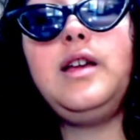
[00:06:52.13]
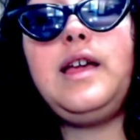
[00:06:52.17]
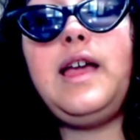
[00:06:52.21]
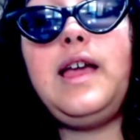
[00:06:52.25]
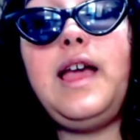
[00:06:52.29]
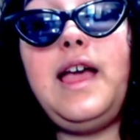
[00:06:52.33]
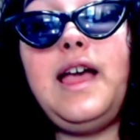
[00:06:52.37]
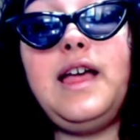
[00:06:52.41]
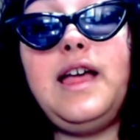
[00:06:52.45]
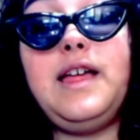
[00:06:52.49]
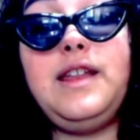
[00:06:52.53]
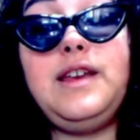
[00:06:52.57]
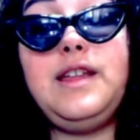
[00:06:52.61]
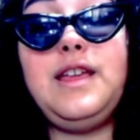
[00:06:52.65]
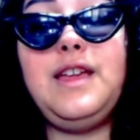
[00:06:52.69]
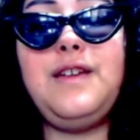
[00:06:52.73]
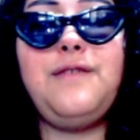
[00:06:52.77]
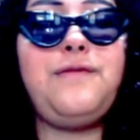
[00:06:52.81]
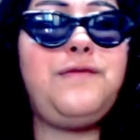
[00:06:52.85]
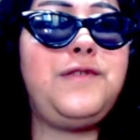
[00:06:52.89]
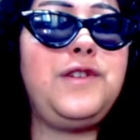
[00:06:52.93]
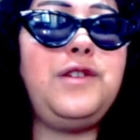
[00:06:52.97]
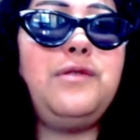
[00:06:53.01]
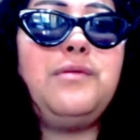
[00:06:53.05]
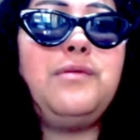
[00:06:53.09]
And
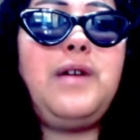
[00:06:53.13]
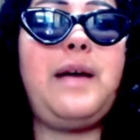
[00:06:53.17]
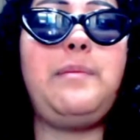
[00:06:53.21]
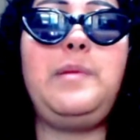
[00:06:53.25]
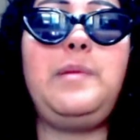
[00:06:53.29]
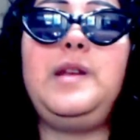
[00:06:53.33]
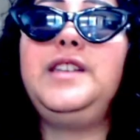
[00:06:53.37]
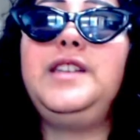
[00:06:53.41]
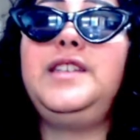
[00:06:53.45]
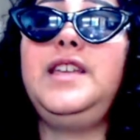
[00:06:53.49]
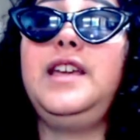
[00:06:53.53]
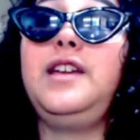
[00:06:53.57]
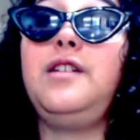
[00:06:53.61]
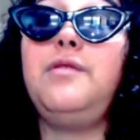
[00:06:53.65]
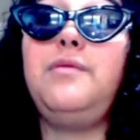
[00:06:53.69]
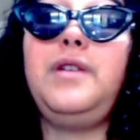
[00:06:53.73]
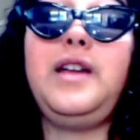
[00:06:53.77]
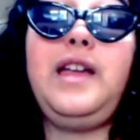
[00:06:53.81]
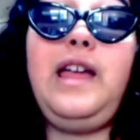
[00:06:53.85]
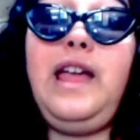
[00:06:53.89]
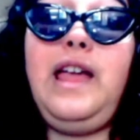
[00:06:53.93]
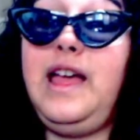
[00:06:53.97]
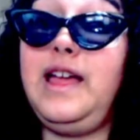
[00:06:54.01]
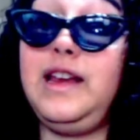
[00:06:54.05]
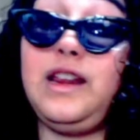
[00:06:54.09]
if you happen to take
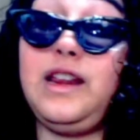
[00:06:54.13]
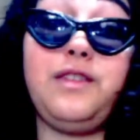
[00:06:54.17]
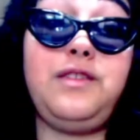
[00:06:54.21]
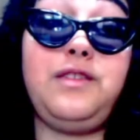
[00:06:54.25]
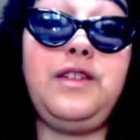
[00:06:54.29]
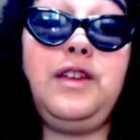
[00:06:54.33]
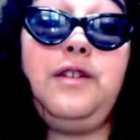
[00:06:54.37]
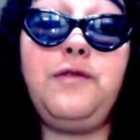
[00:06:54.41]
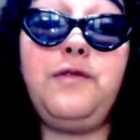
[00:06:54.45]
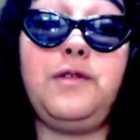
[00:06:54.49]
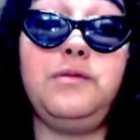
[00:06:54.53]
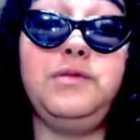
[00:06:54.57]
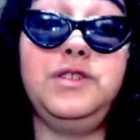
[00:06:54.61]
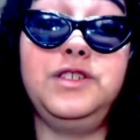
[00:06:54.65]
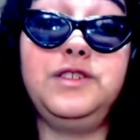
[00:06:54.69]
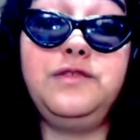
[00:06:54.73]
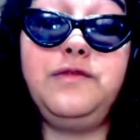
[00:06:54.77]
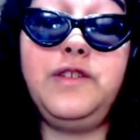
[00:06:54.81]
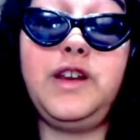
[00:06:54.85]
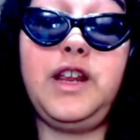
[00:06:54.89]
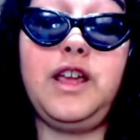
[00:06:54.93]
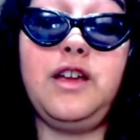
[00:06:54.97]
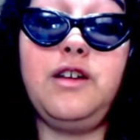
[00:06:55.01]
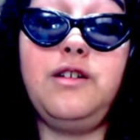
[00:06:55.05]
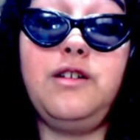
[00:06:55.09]
away anything from this
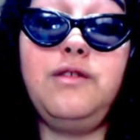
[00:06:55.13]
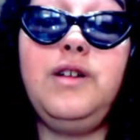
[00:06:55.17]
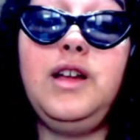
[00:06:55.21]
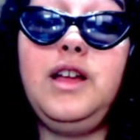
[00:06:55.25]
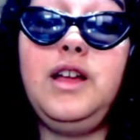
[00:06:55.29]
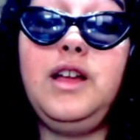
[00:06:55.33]
video,